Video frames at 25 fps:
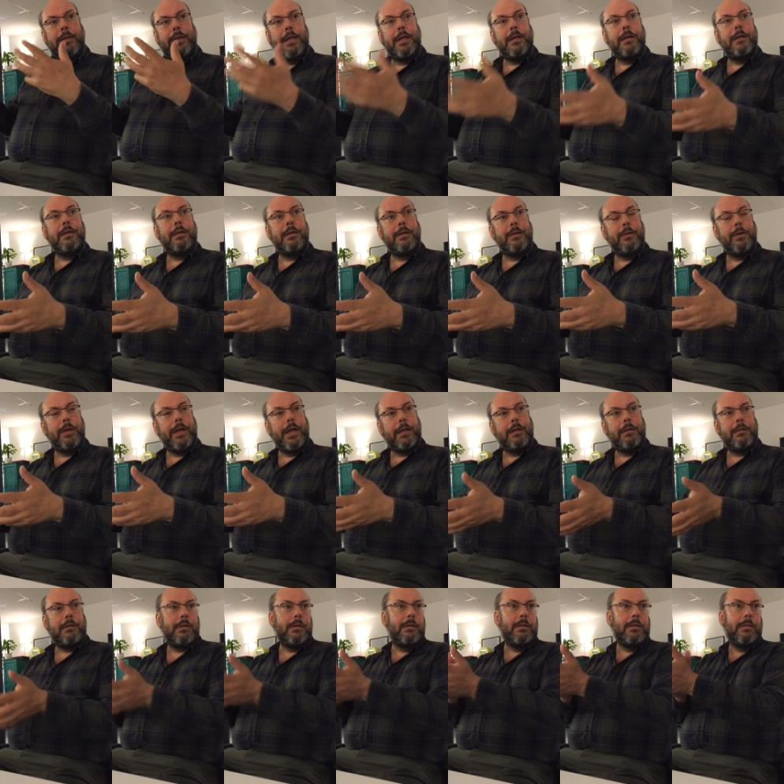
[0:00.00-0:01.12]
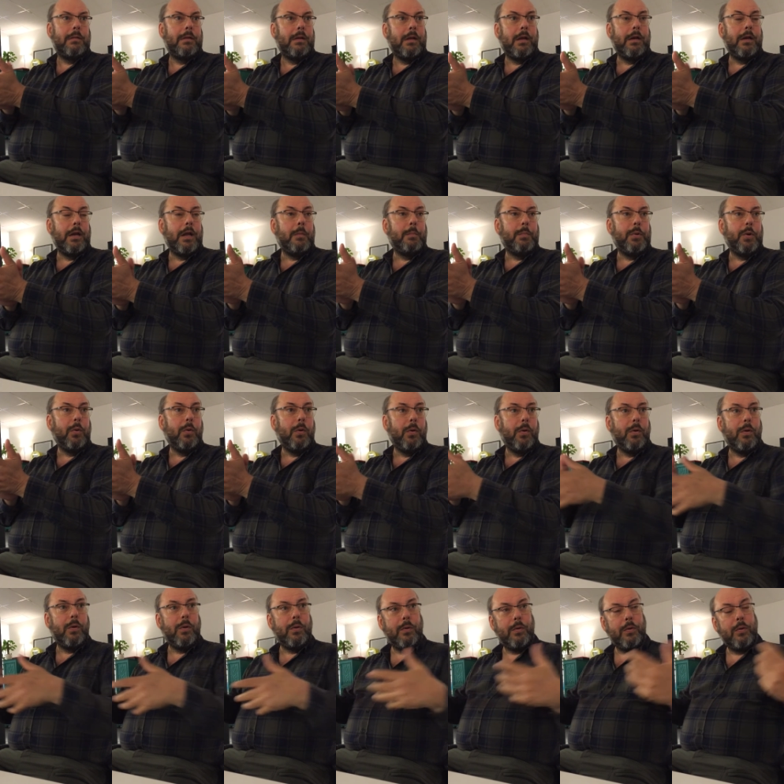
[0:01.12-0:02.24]
then you get an applause
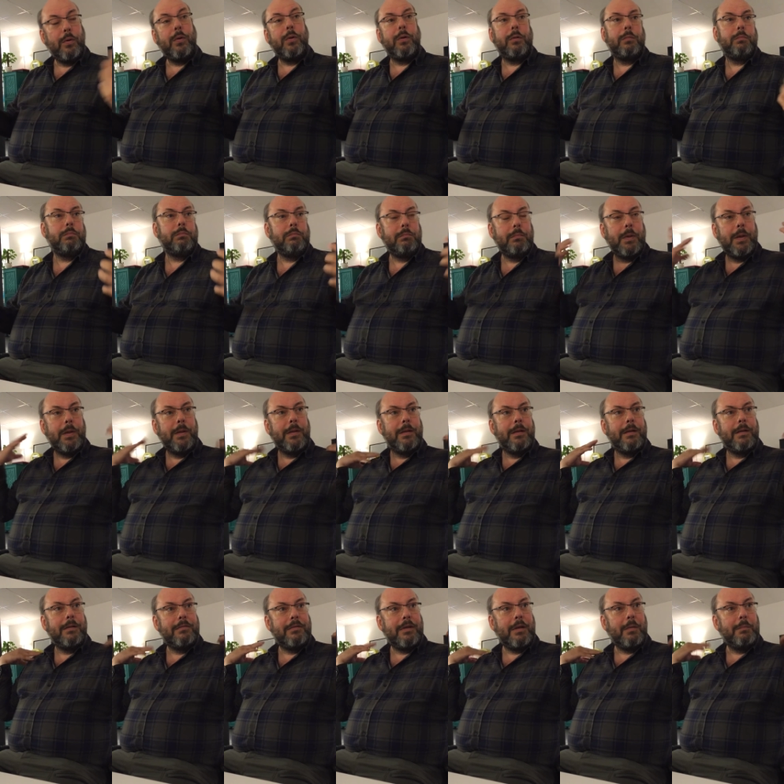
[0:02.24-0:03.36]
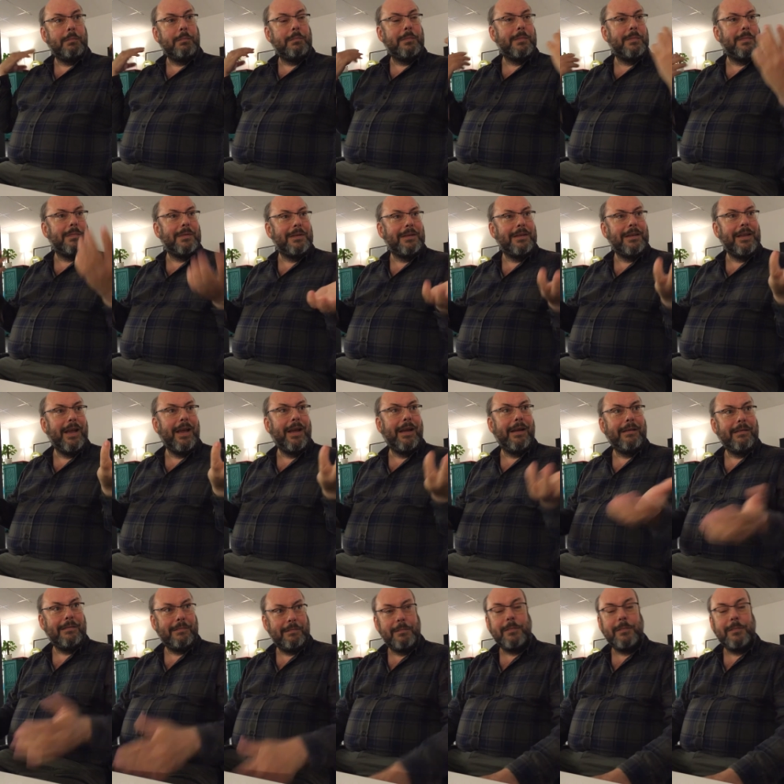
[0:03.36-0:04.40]
yeah, yeah, yeah, or some gamification.